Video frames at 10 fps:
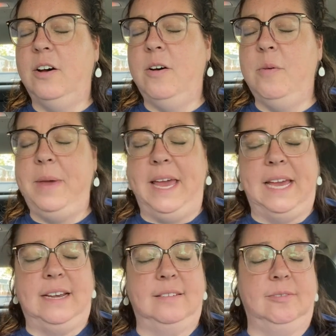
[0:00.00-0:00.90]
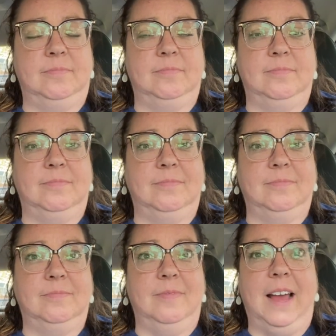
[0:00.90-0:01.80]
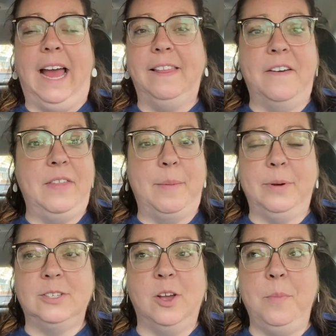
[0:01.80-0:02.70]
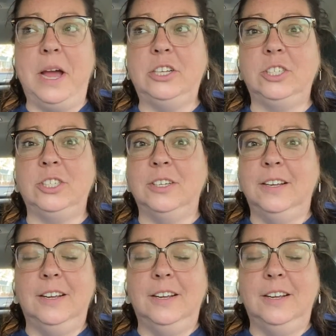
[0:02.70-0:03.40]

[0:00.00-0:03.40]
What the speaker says: Oh man, I love that book so much.